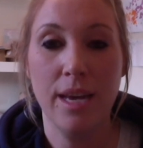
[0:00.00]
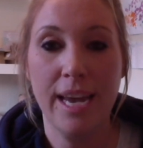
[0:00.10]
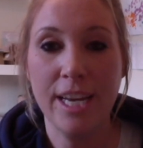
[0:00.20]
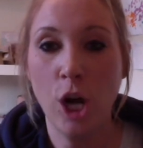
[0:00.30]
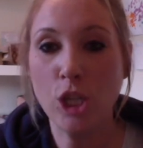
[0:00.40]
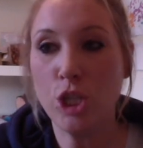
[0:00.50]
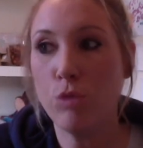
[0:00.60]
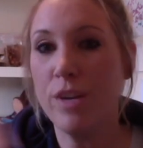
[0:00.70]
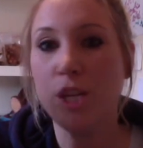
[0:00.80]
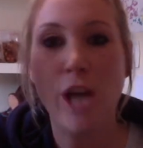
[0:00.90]
In order to
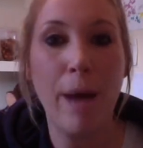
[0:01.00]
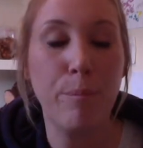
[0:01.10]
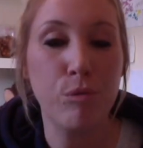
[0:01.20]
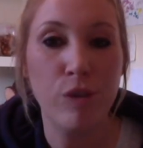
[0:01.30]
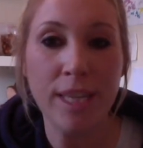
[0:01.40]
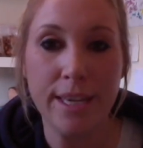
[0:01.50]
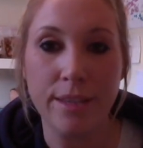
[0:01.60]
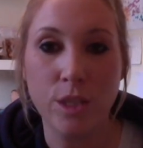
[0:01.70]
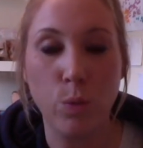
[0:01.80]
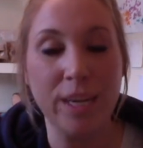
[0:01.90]
reach our
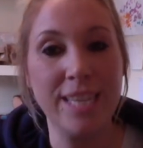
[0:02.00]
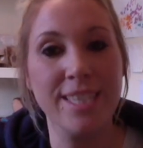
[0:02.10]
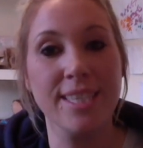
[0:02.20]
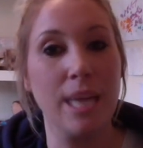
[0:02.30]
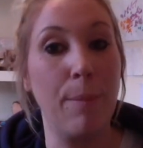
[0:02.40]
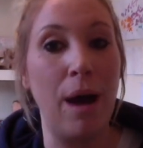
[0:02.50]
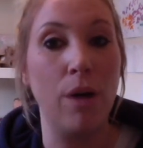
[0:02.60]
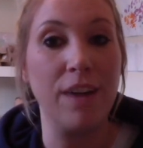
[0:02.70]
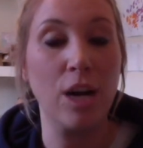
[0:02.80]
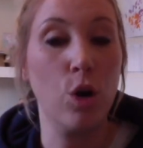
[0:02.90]
brilliance, we need to step out
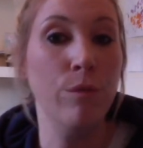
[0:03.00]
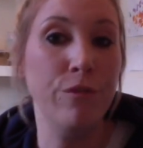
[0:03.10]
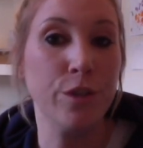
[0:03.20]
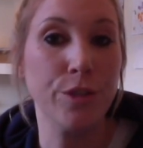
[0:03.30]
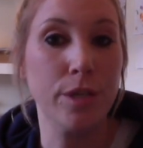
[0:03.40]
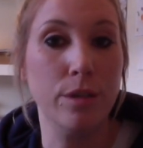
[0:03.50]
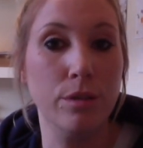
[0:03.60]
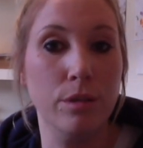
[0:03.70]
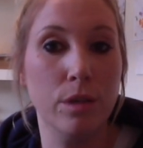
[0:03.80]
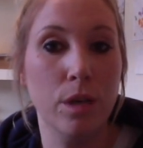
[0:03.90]
of our comfort
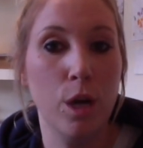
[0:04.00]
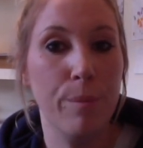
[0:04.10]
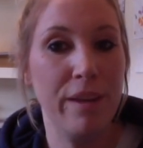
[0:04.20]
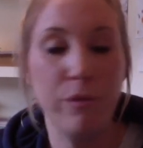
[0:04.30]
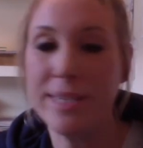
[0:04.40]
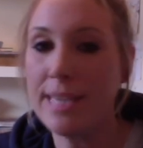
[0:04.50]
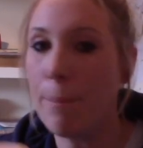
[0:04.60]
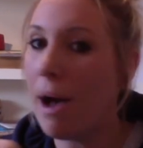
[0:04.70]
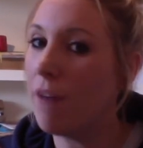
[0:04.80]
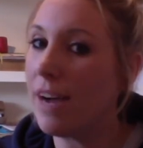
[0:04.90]
zone. But if we step
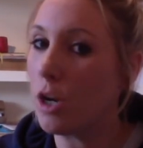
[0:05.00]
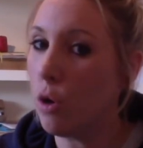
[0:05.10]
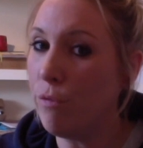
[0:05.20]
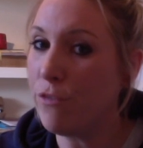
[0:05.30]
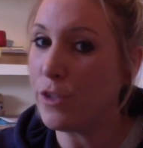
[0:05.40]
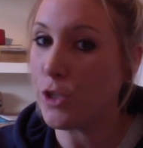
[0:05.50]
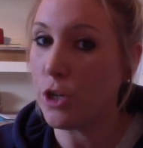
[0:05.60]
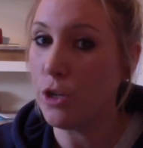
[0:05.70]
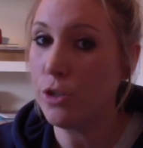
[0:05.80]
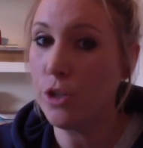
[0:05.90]
out of our comfort
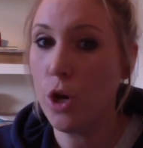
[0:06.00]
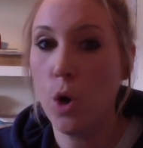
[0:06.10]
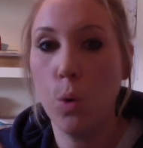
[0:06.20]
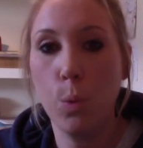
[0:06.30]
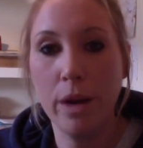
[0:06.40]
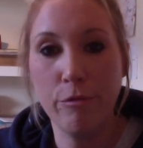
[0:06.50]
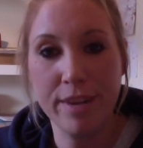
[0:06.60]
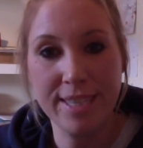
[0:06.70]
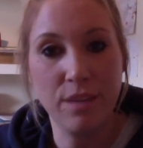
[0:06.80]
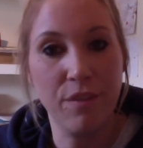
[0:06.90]
zone, we
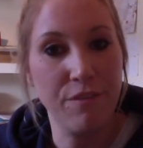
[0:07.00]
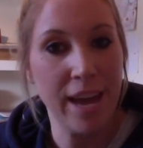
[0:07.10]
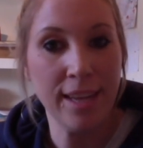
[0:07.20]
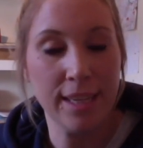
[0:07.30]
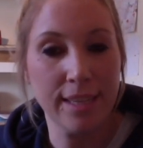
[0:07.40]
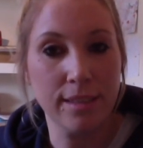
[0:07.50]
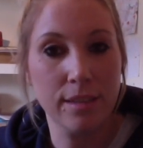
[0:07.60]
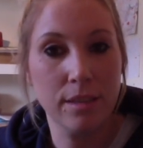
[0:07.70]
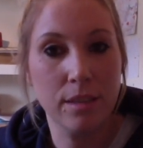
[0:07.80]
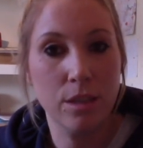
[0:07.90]
risk failing.
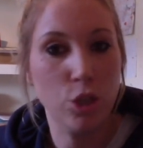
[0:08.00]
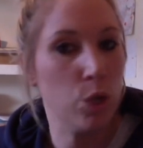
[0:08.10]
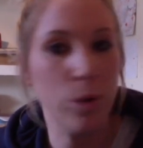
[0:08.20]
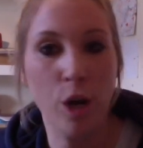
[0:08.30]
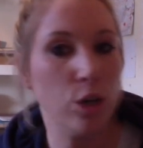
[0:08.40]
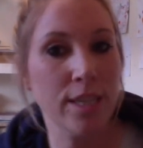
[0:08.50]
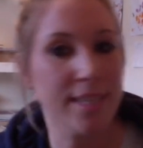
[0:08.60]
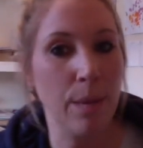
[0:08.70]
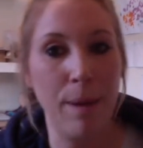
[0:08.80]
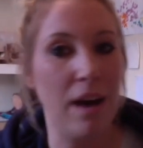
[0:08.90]
So we're not going to
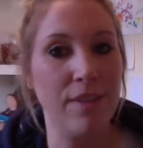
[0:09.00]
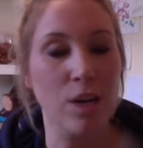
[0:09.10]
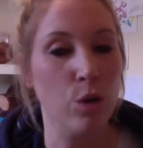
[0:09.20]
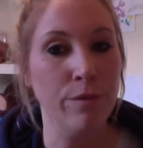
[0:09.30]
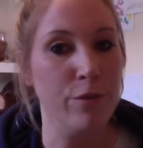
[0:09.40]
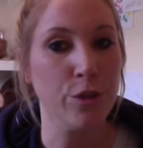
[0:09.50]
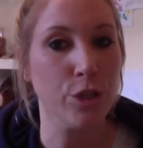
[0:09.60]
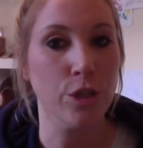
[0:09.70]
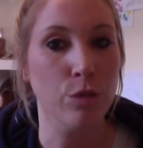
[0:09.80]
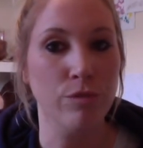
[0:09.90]
step out of our comfort
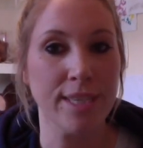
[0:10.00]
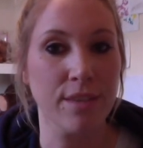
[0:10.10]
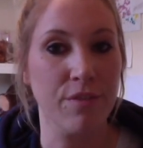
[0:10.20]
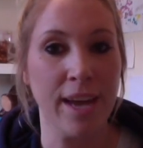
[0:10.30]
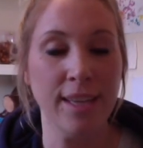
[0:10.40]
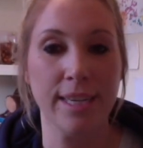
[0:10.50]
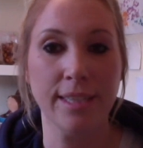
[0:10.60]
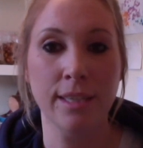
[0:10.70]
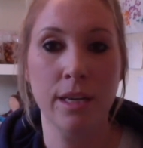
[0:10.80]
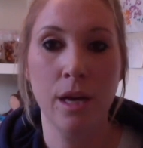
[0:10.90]
zone and risk
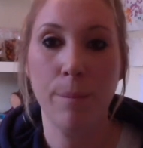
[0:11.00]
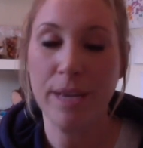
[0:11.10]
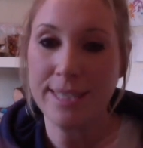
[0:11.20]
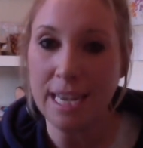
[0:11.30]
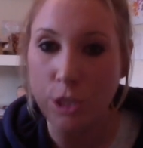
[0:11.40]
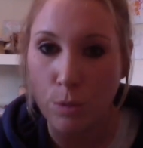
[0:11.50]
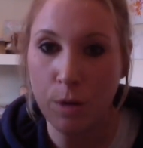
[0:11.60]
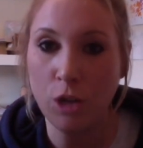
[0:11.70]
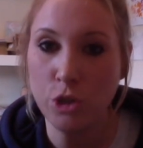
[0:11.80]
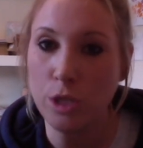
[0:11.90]
failing because our
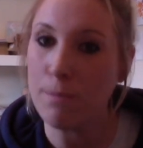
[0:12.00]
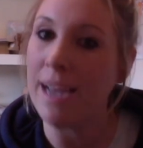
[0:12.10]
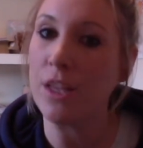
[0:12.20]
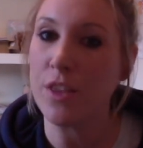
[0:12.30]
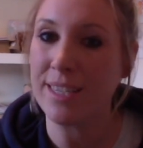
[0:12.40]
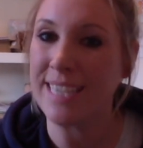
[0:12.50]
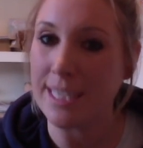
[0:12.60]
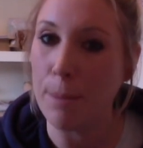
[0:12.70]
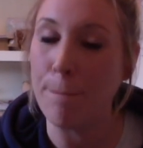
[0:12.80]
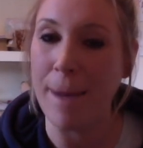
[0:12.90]
subconscious mind thinks that's
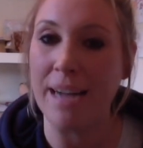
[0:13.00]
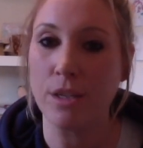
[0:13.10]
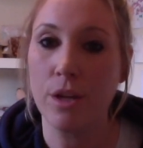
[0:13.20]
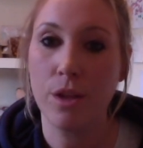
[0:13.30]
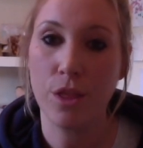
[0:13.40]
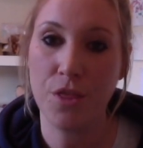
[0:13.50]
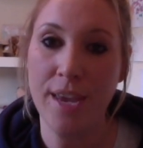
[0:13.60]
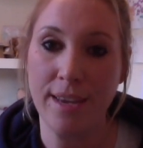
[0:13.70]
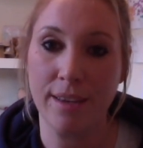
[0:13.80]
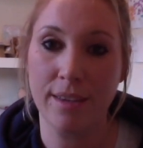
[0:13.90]
a bad
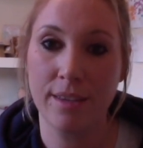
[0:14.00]
thing.